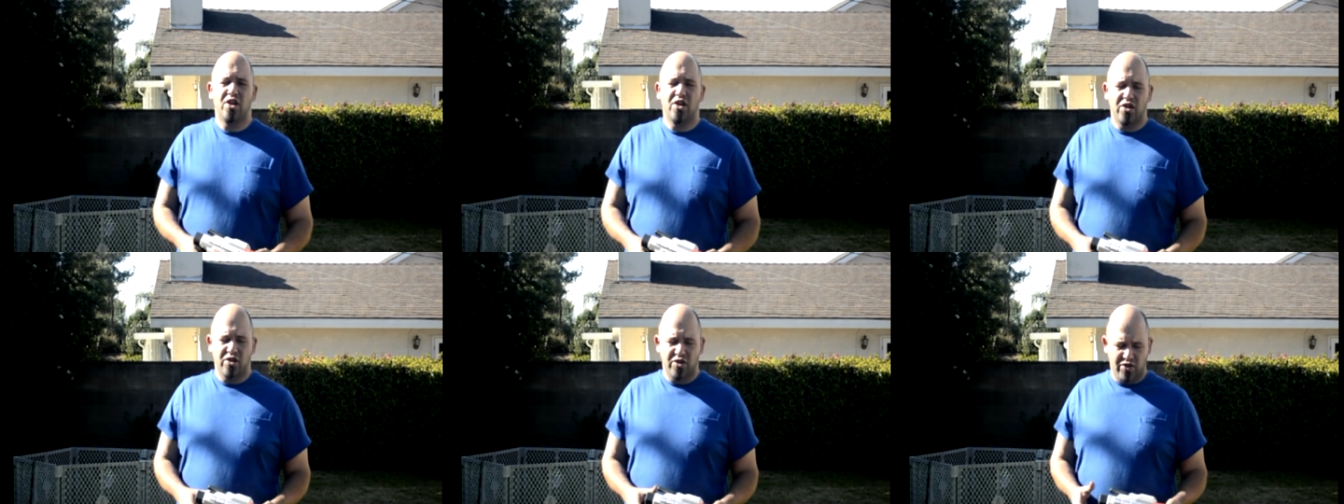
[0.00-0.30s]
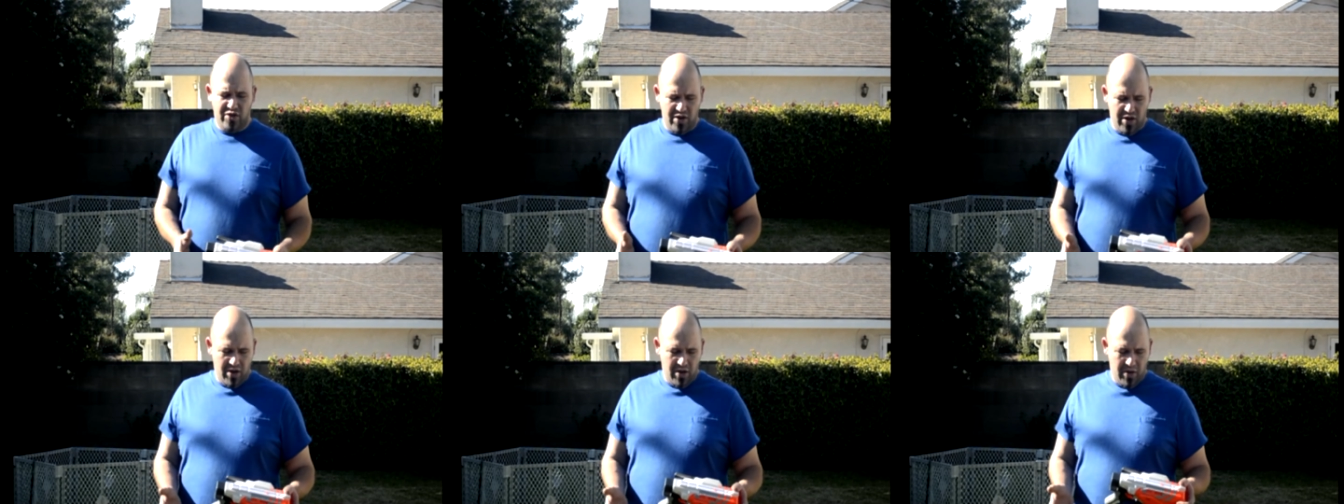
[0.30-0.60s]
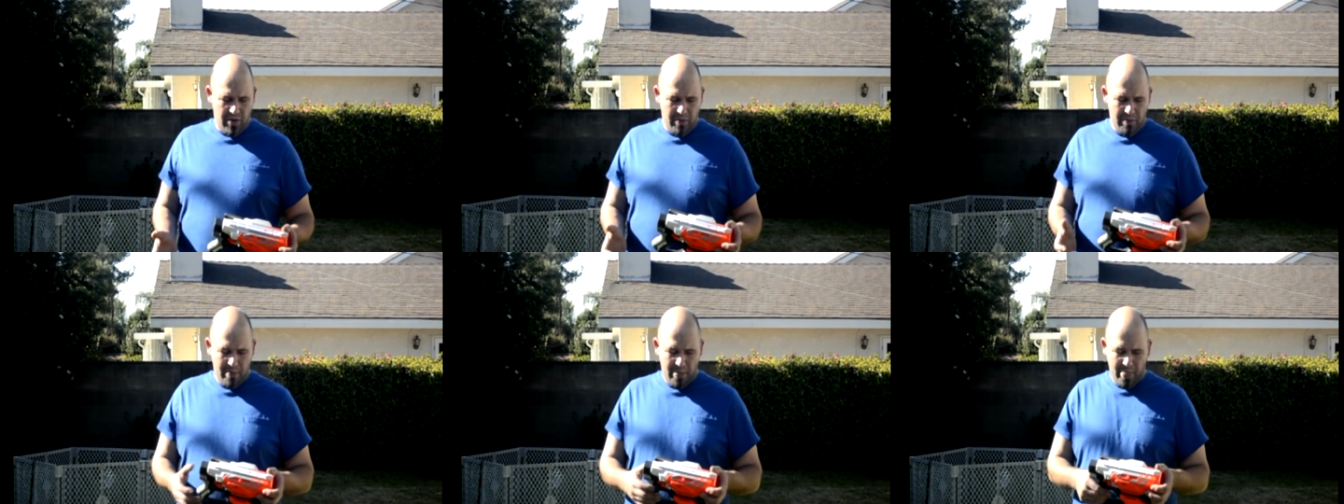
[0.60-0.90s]

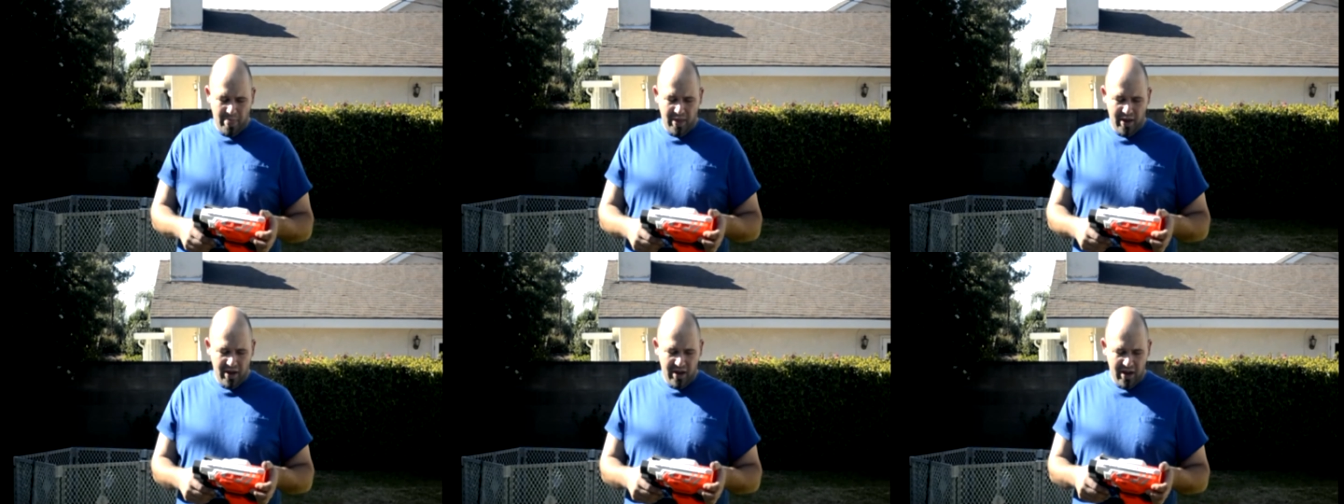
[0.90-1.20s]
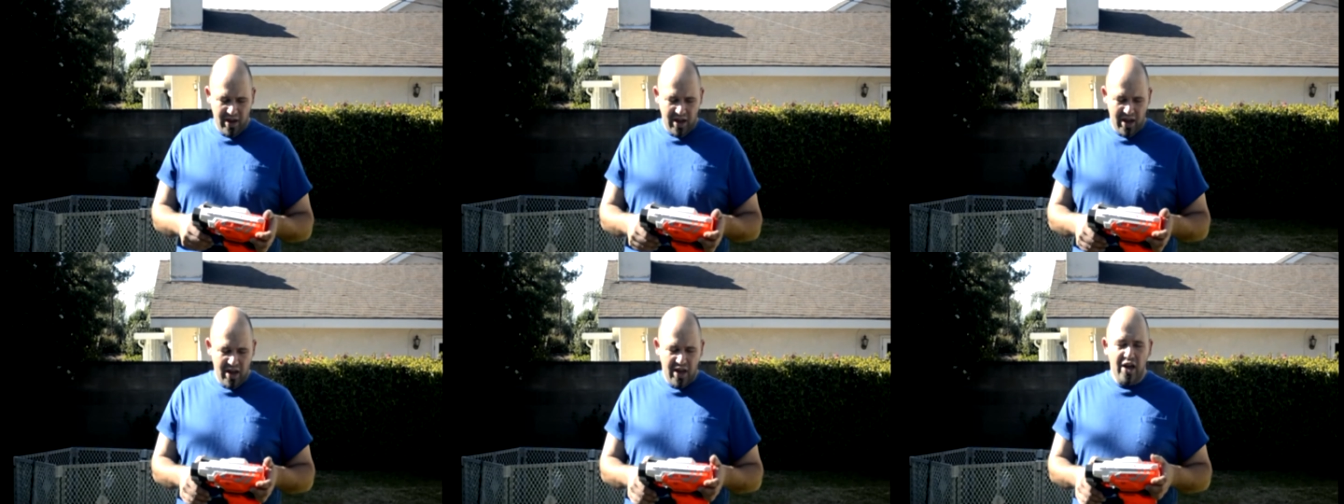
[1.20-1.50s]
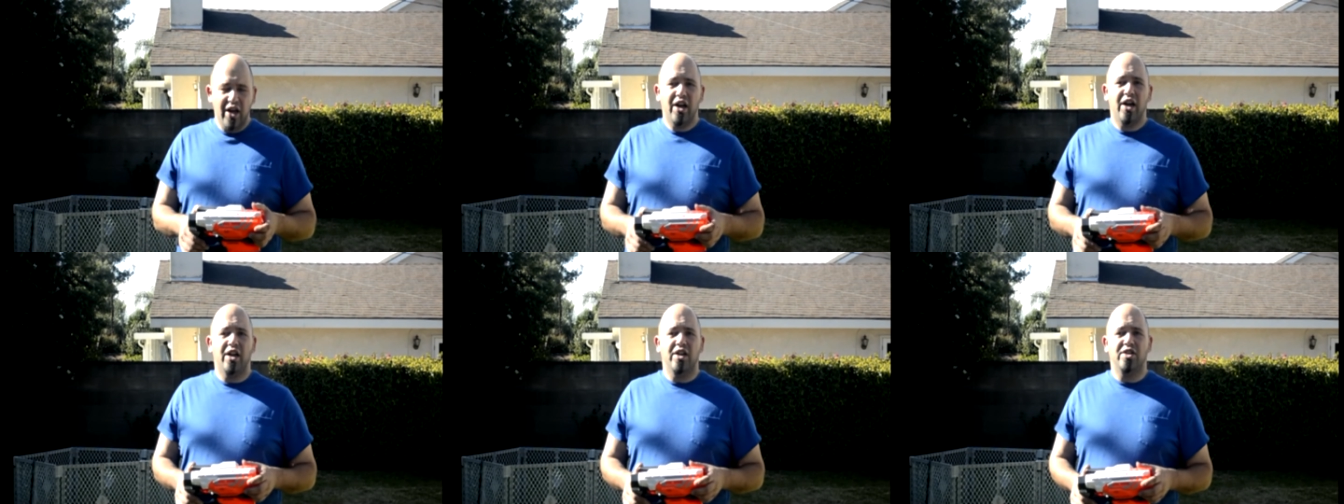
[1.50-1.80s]
So,
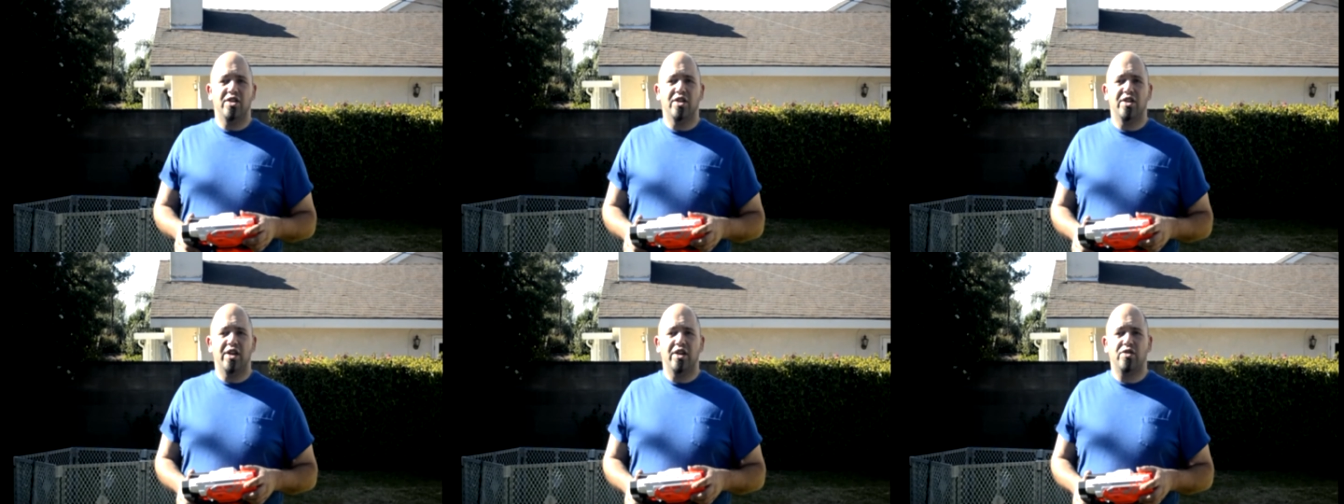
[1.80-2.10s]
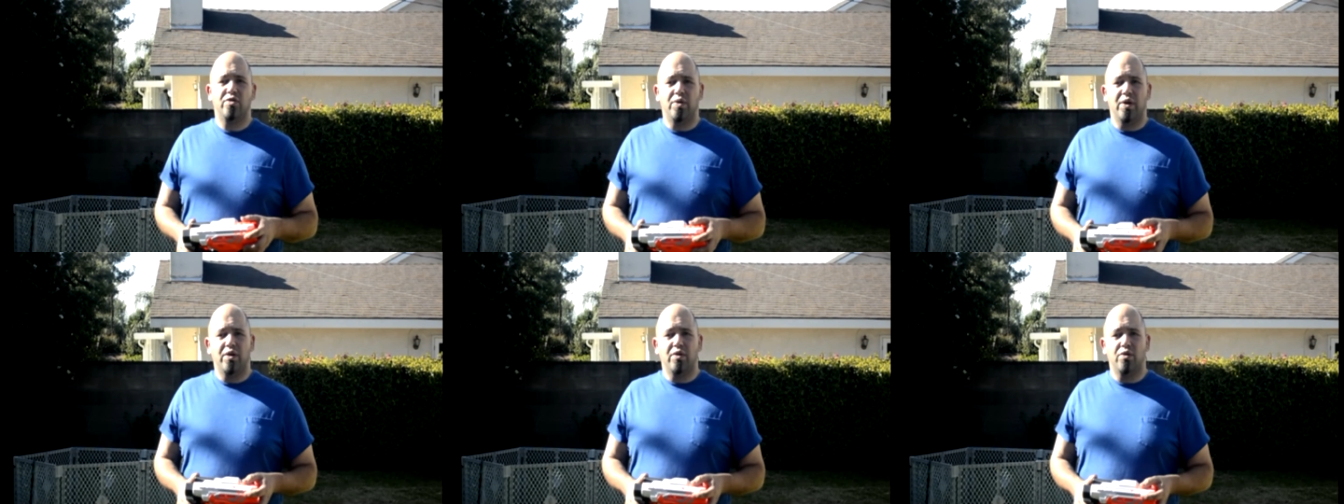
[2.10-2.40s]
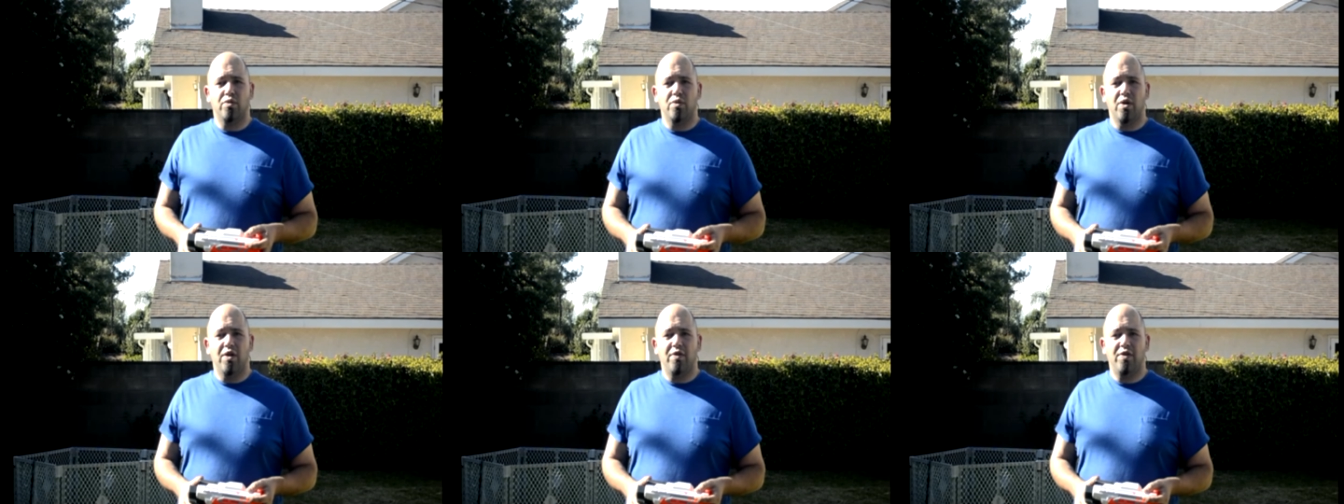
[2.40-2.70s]
until next week with the
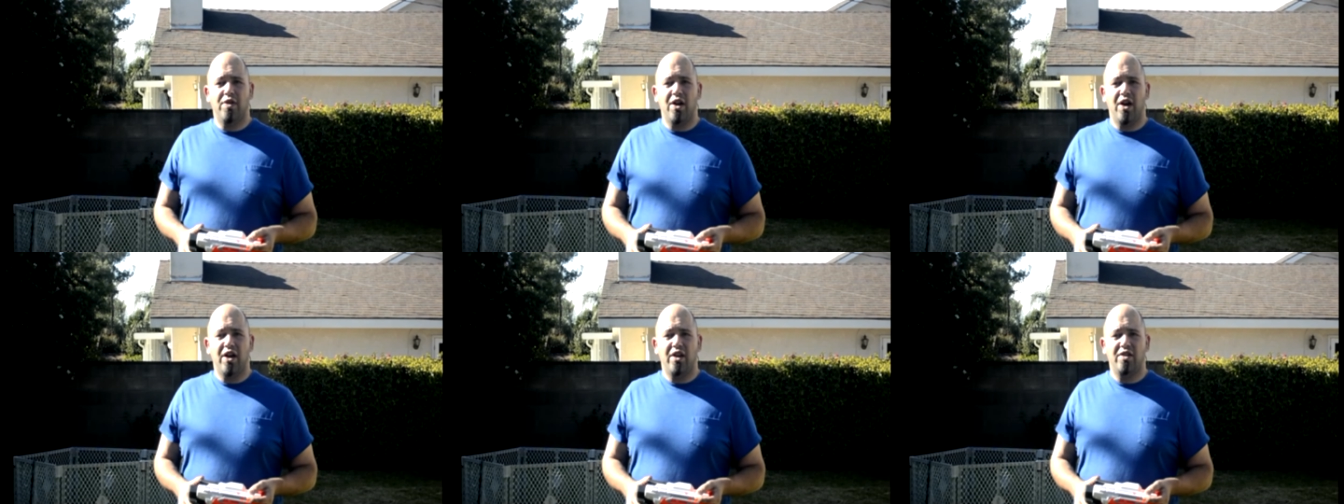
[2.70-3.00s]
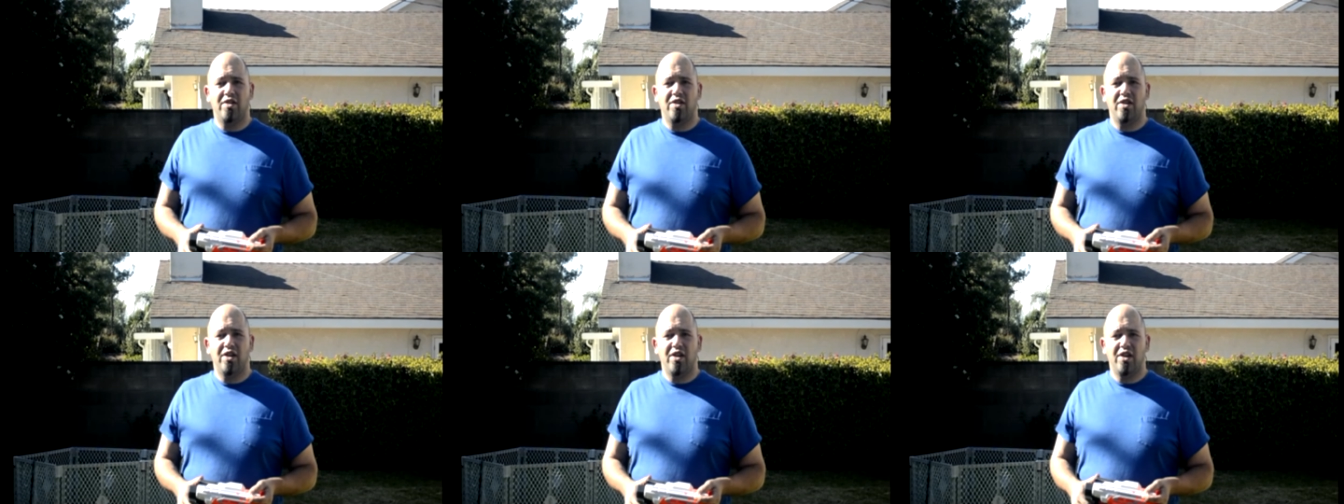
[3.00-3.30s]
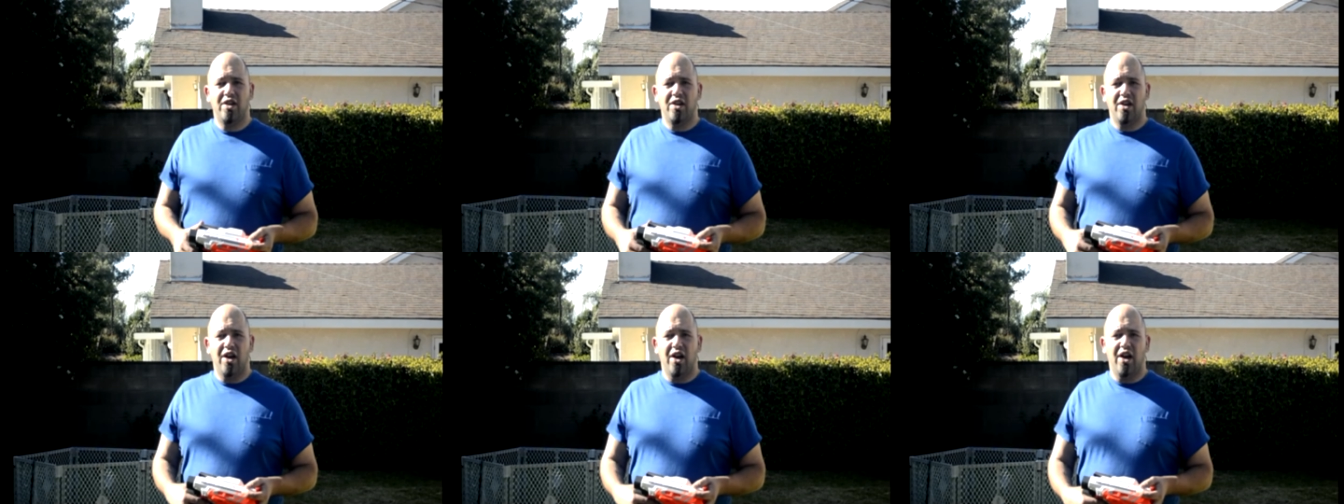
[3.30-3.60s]
Rough Cut,
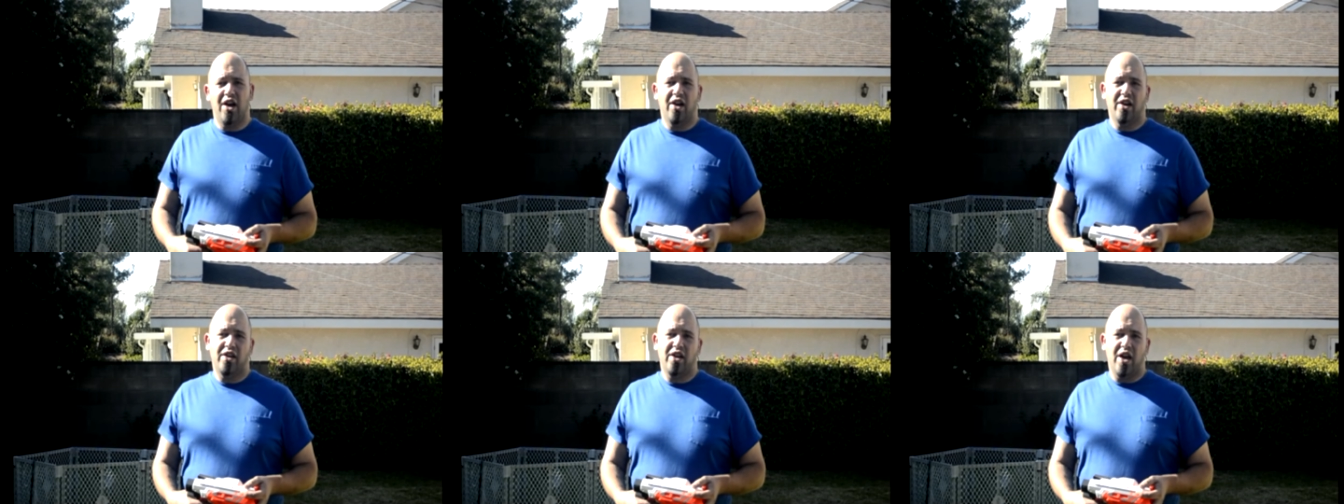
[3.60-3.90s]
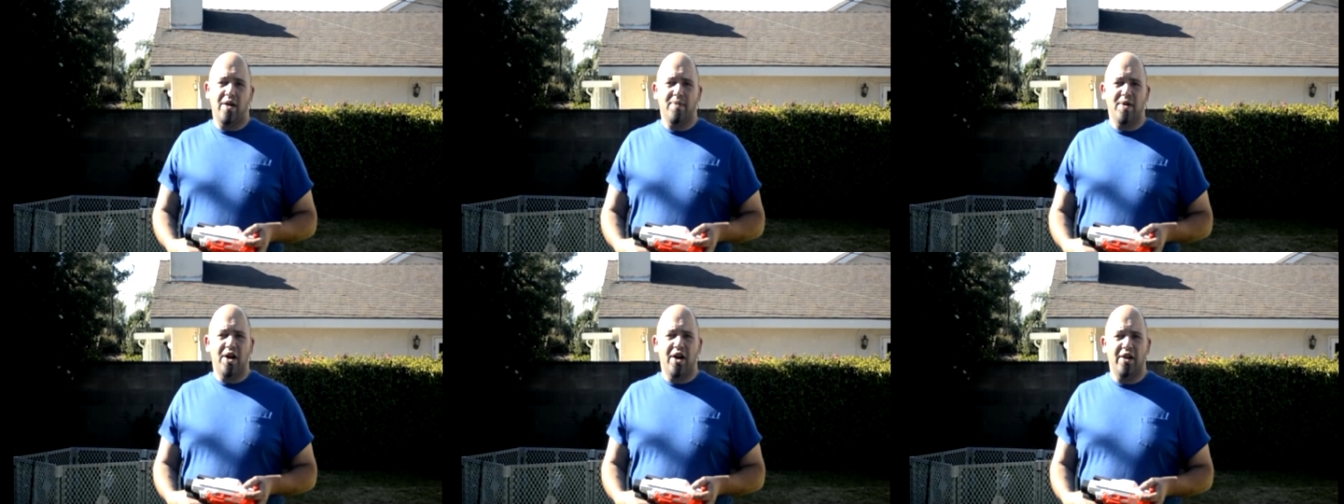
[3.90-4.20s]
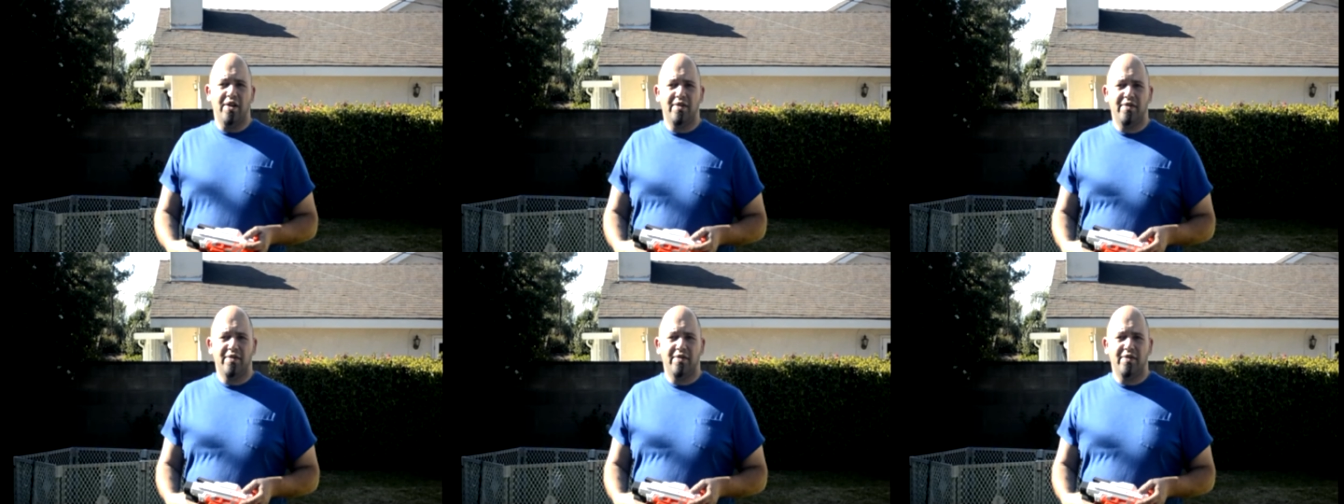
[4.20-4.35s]
uh, game on.